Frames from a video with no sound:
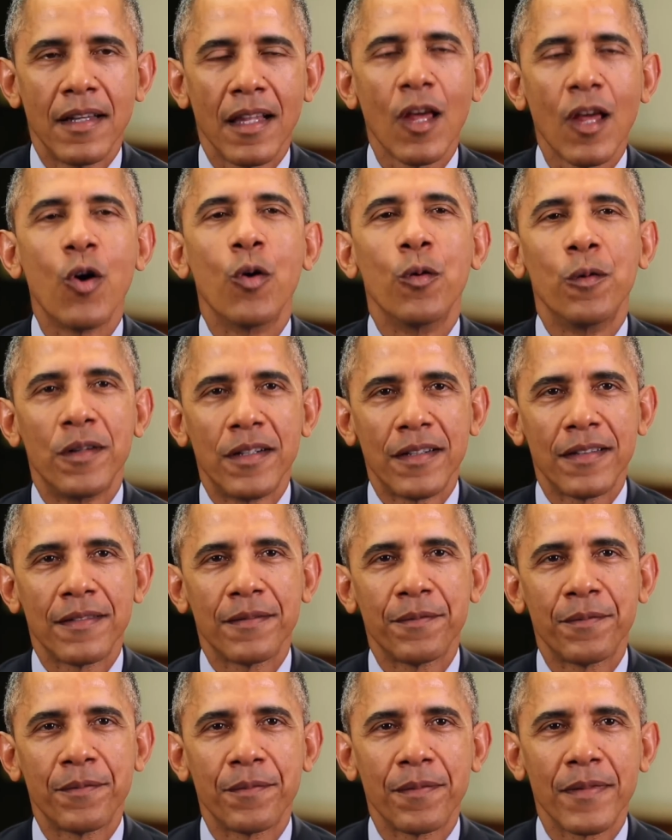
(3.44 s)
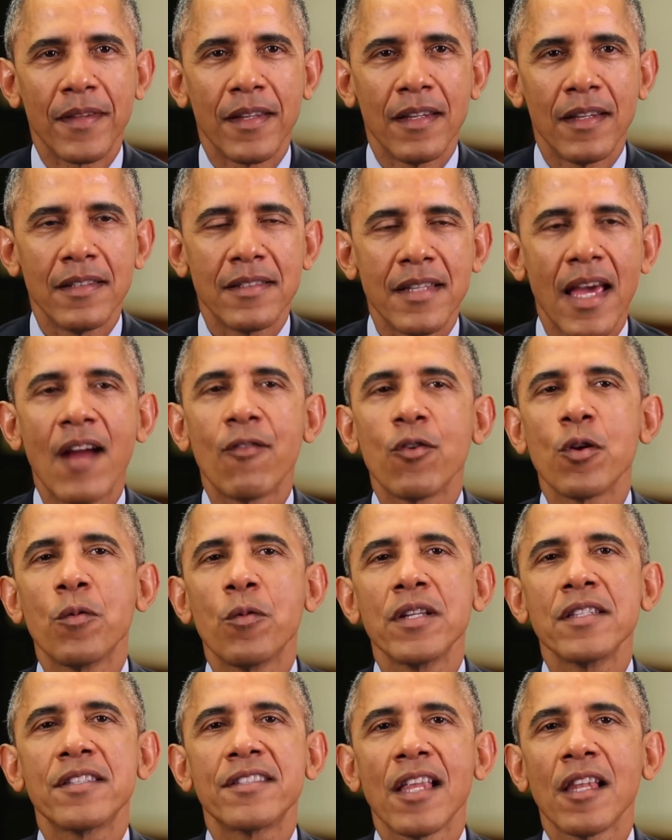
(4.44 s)
Hello to
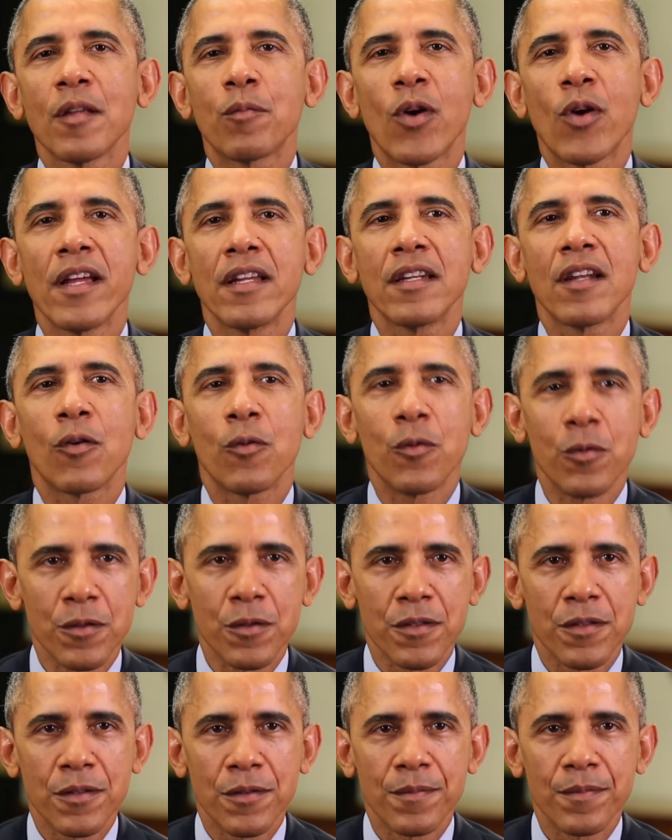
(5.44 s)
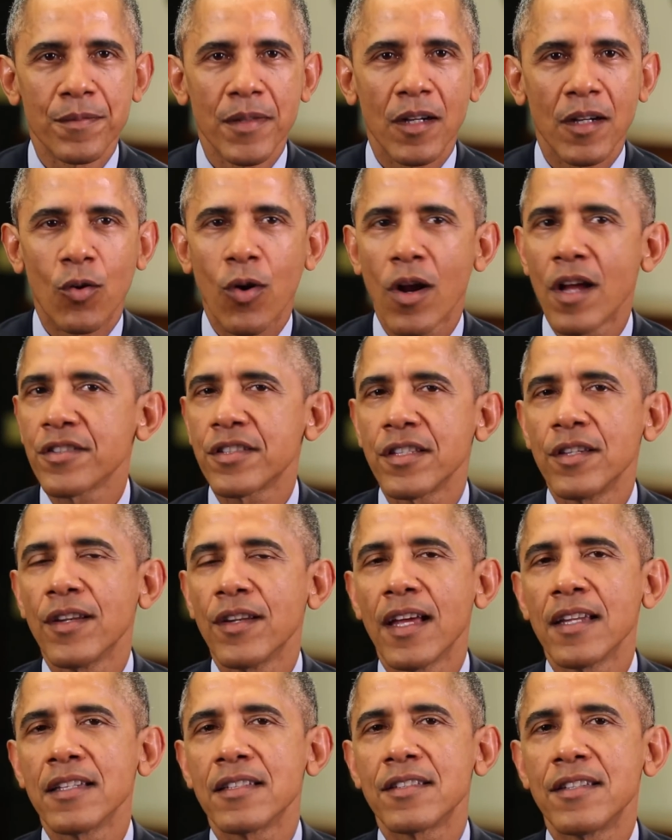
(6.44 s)
everyone celebrating Nowruz across the
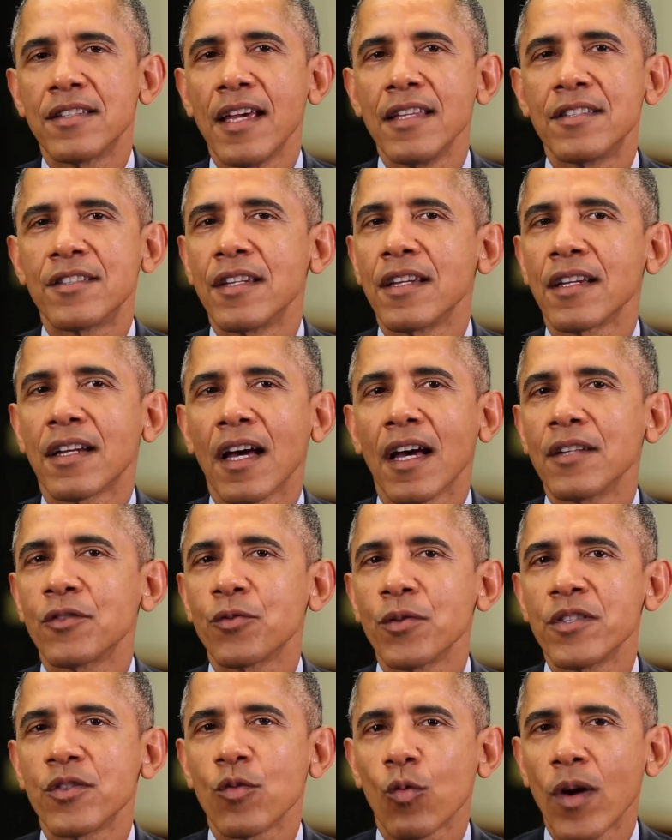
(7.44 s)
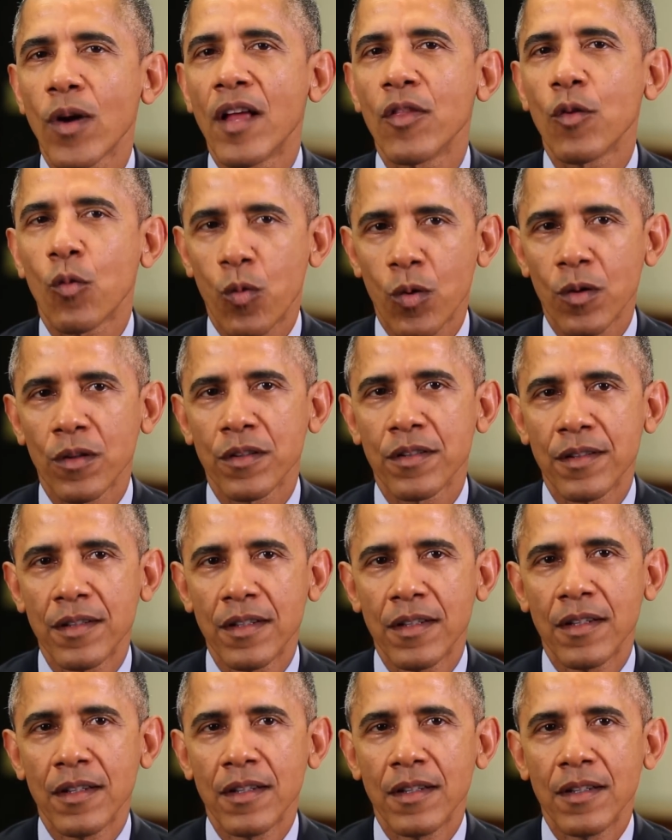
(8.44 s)
United States and in countries around the world.
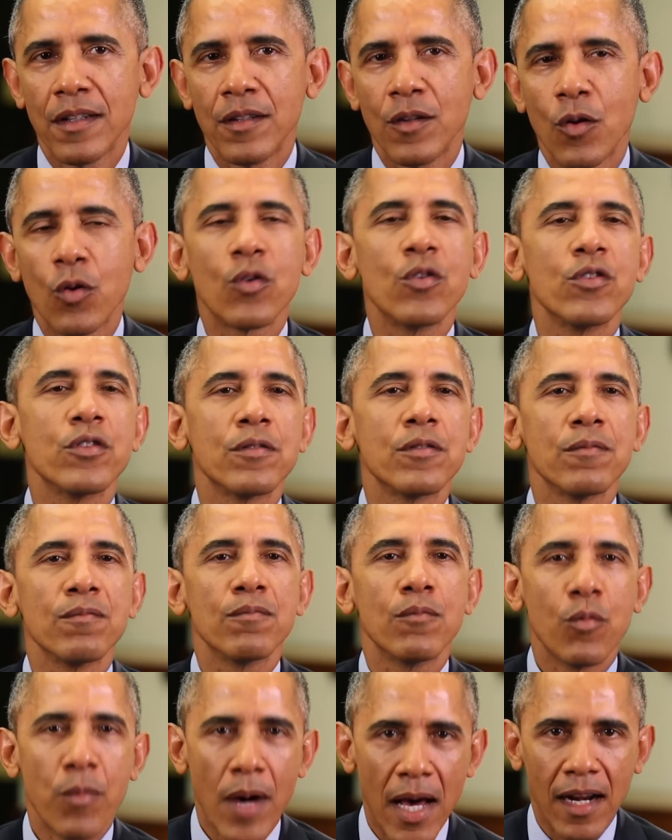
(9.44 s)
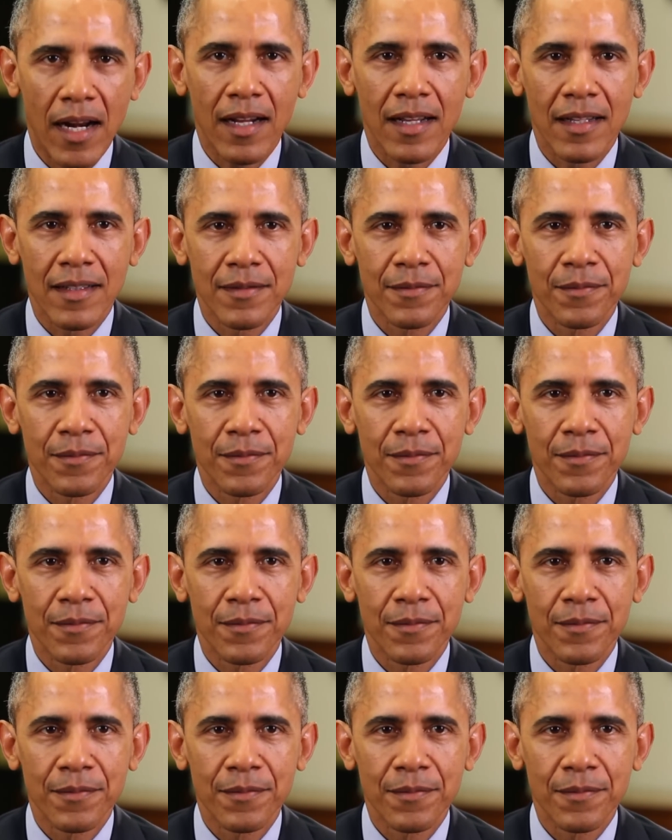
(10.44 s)
Nowruz Mubarak.